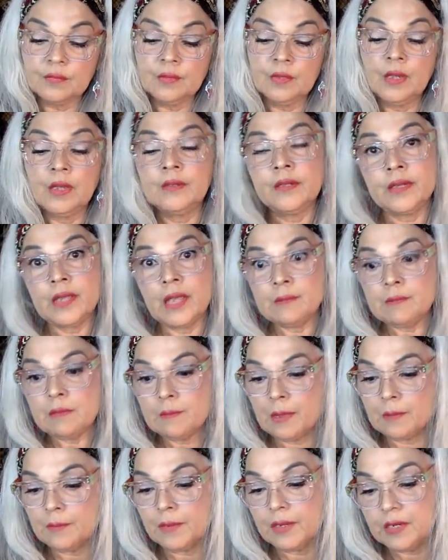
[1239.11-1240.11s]
and they gave me
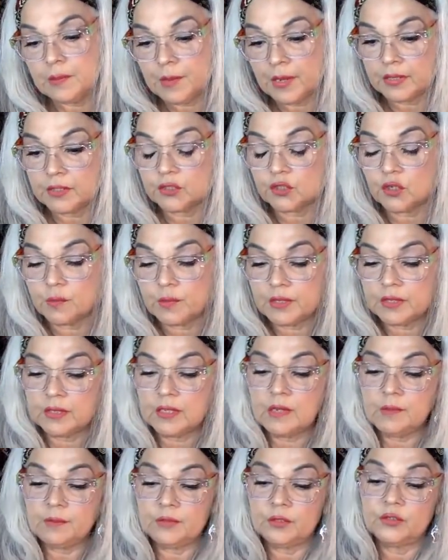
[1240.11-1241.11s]
my money back and told me to
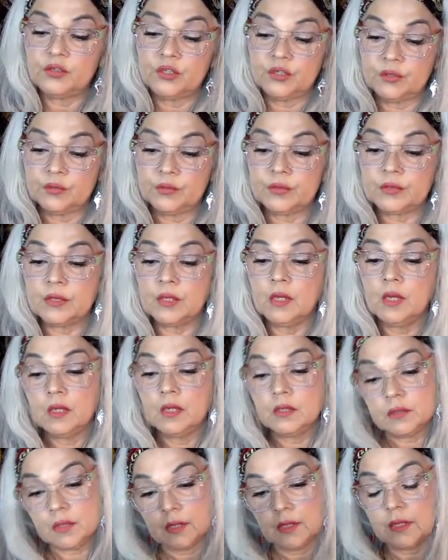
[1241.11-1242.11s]
keep the shoes.
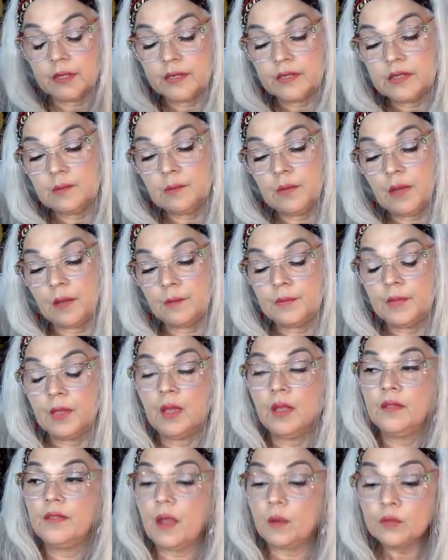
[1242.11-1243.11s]
So I cleaned them up.
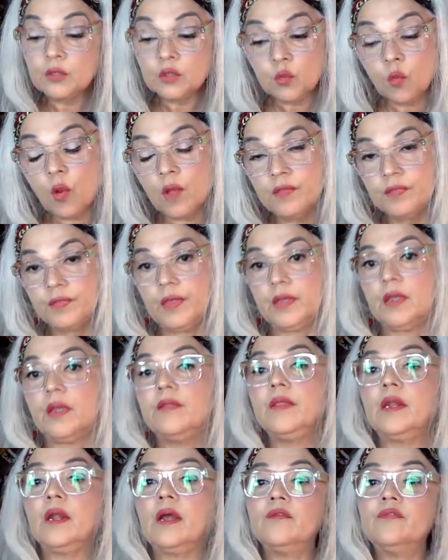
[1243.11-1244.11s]
That was one thing.
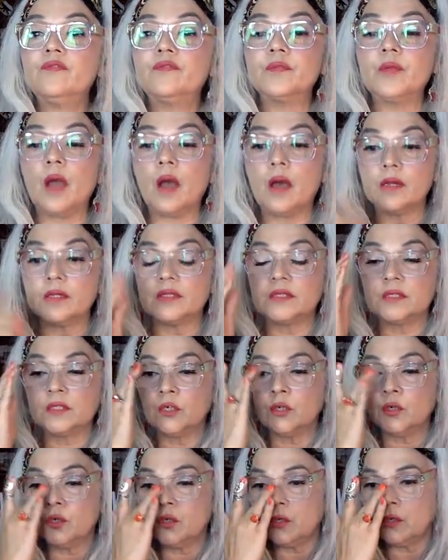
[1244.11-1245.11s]
And then I got a
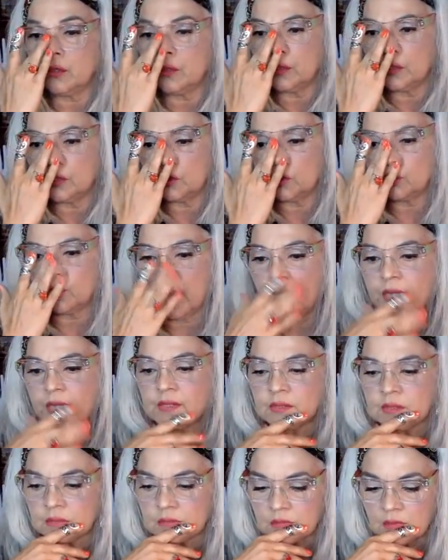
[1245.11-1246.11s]
skirt or a
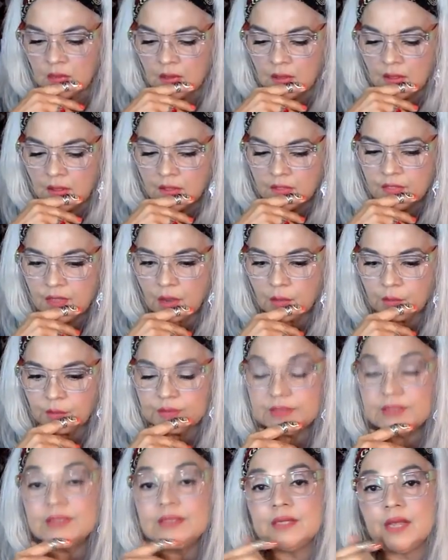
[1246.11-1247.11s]
dress that
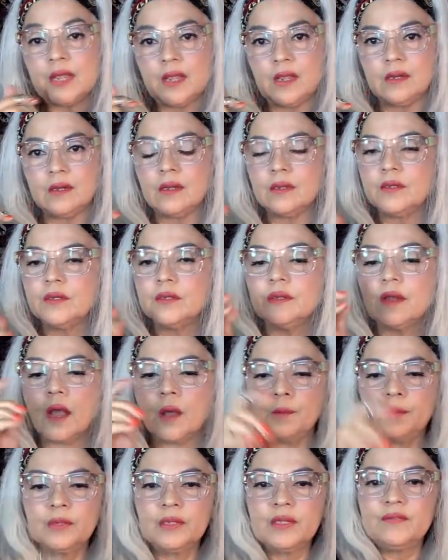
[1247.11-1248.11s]
was stained. I could
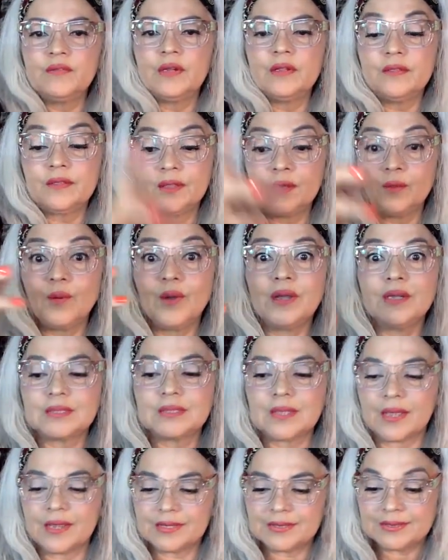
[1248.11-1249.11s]
not believe it. And the thing was,
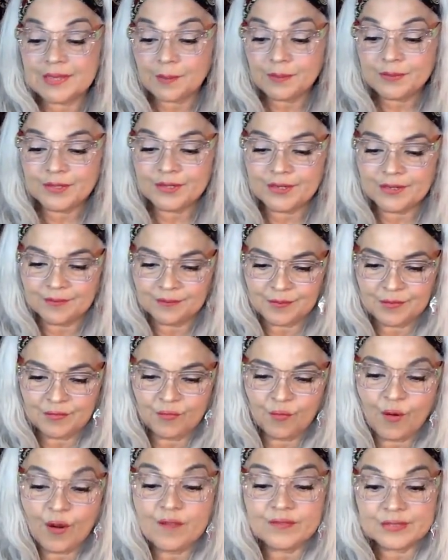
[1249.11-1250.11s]
I accepted it
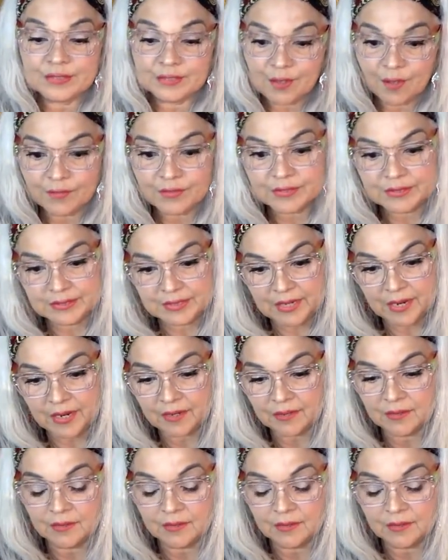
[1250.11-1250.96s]
before I even saw the stain.